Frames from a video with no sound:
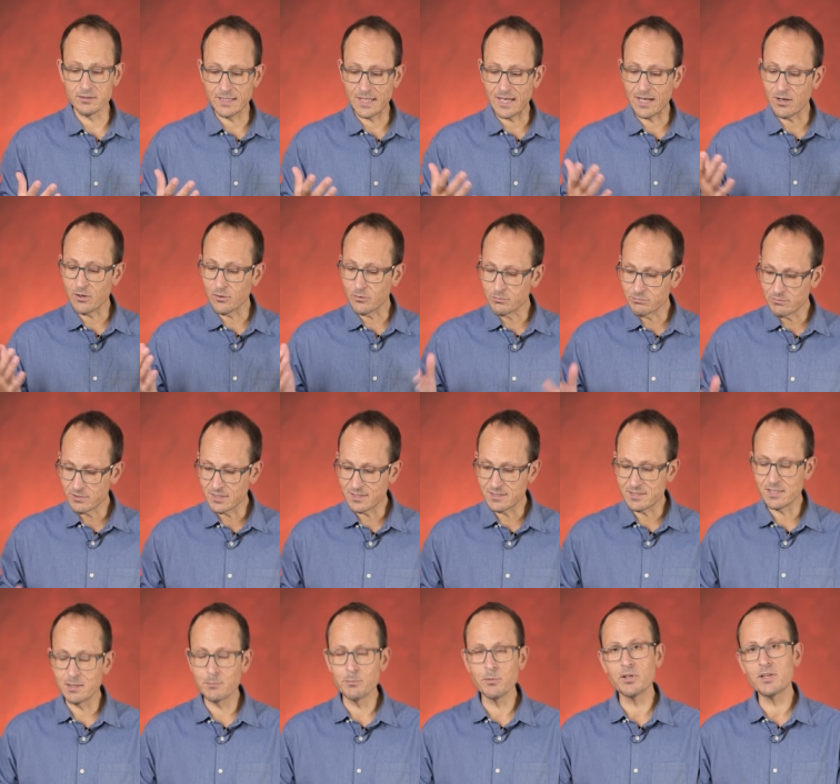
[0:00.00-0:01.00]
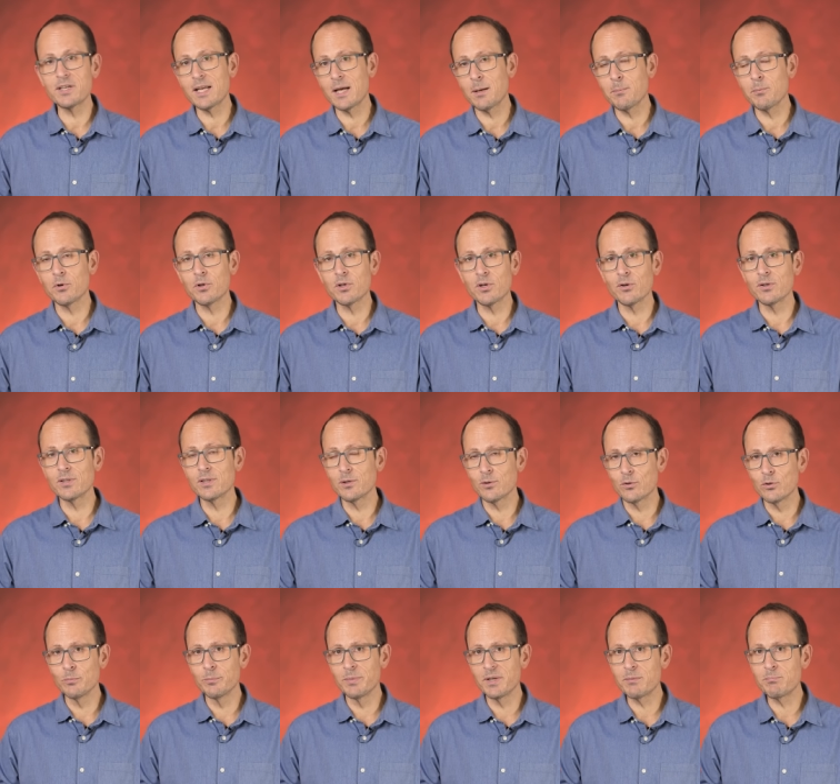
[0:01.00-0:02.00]
Now, the Sigma and Tamron are a
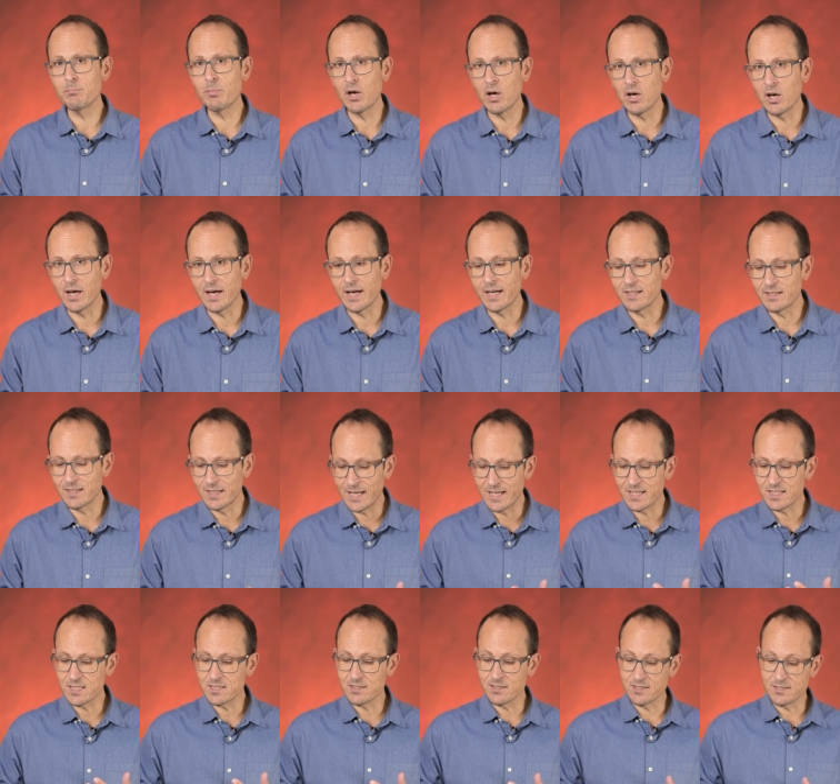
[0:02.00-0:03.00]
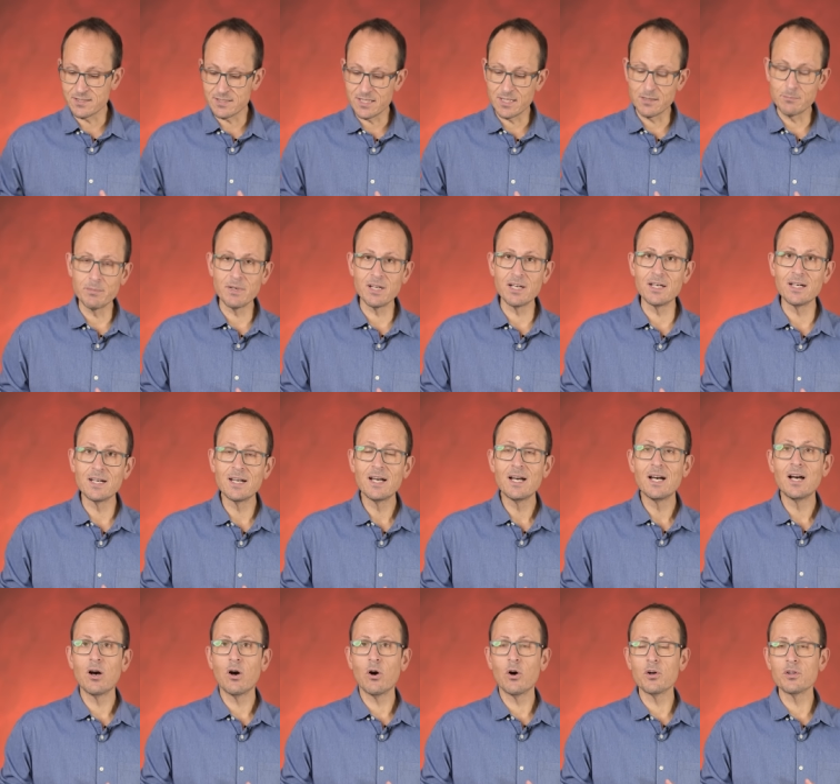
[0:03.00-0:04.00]
little bit behind. Yes, the Sigma
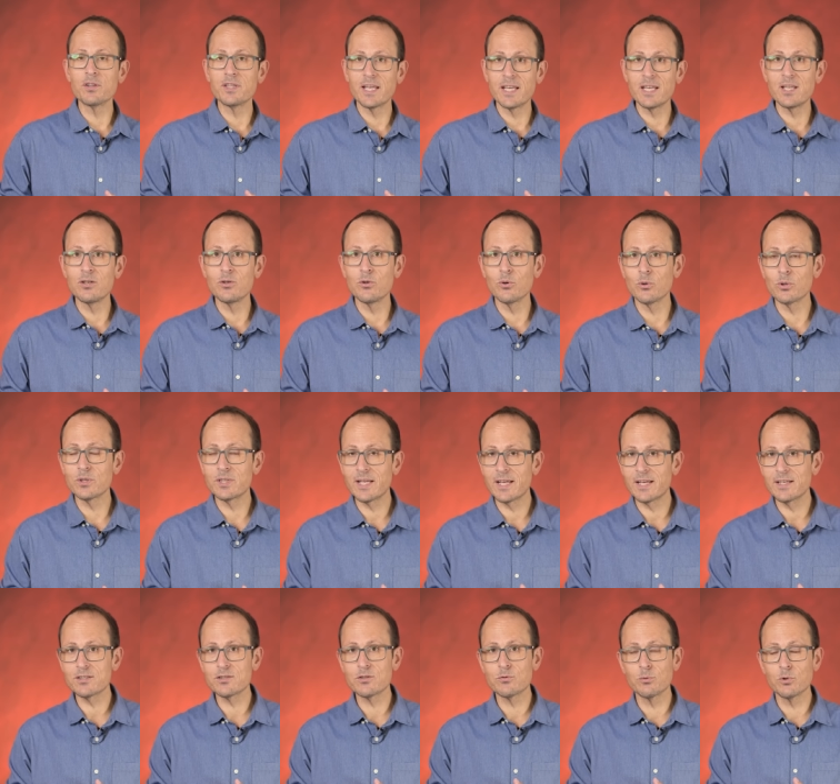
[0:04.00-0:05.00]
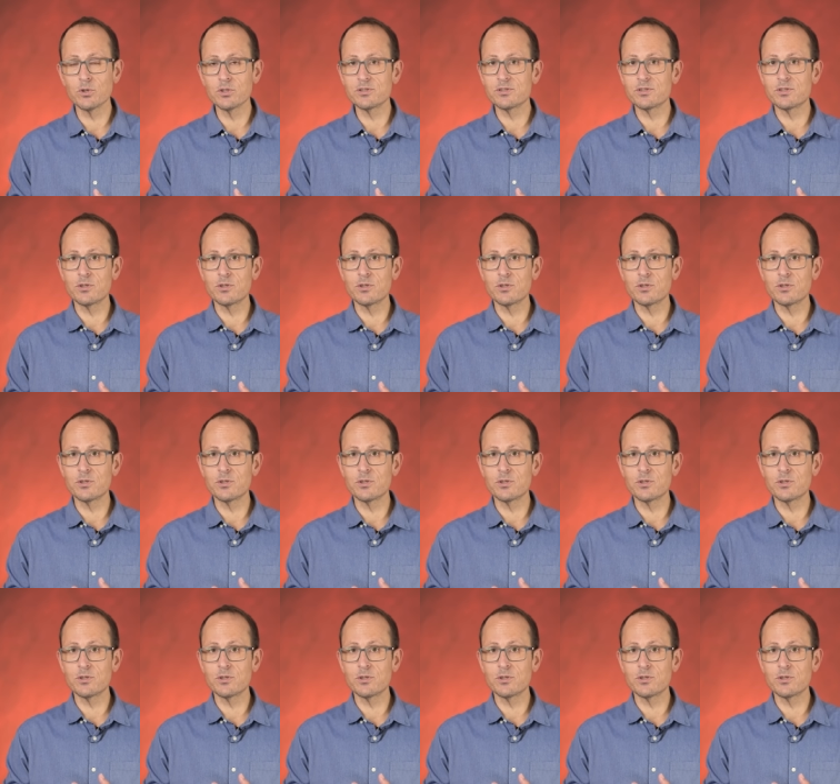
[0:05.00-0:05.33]
on the indoor test was